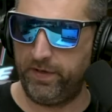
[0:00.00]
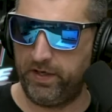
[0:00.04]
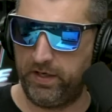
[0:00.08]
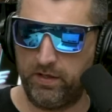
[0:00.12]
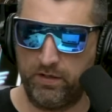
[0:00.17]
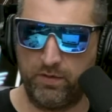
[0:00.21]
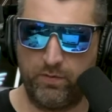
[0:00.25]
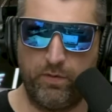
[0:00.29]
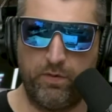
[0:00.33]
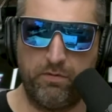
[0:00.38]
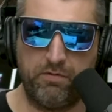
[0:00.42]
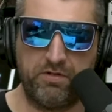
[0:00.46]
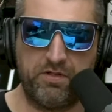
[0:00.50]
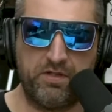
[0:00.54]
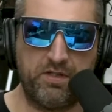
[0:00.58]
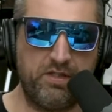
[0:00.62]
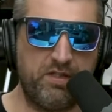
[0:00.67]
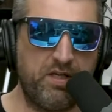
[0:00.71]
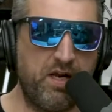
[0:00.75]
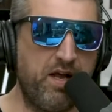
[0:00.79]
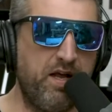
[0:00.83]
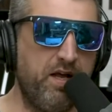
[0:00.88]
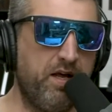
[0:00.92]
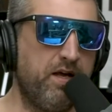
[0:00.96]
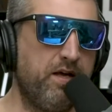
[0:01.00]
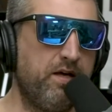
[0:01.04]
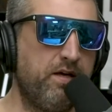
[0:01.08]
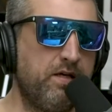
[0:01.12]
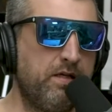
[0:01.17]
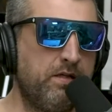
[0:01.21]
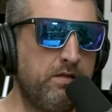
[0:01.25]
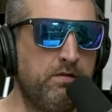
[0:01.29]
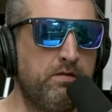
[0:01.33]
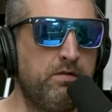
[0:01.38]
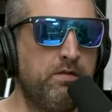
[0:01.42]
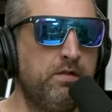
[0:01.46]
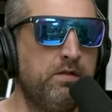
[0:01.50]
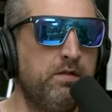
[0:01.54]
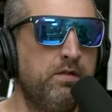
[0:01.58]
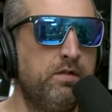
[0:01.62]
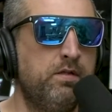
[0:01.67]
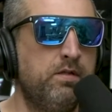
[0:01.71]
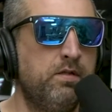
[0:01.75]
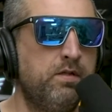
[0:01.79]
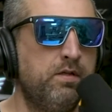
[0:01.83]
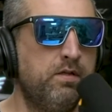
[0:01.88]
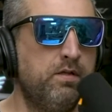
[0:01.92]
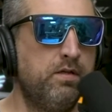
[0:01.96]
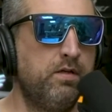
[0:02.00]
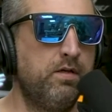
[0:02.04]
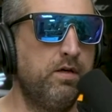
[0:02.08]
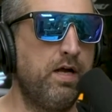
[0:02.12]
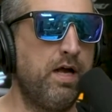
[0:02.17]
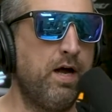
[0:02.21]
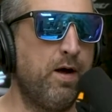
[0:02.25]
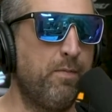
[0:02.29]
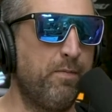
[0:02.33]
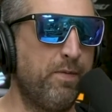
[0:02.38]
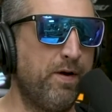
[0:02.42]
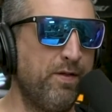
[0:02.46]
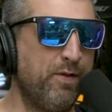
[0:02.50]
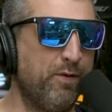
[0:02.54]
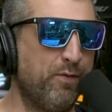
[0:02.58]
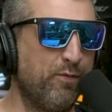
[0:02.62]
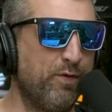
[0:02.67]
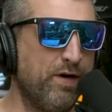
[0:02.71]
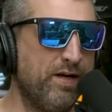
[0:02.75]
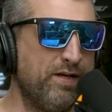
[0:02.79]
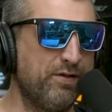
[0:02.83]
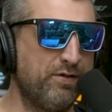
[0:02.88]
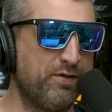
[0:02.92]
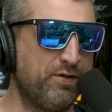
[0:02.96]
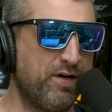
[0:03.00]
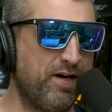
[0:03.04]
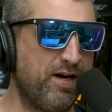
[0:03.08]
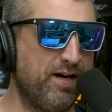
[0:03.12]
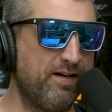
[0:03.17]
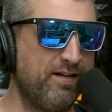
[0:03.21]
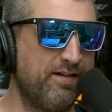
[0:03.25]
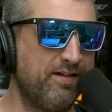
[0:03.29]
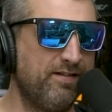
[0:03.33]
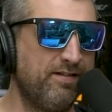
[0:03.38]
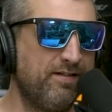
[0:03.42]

because we were staying out by the racetrack.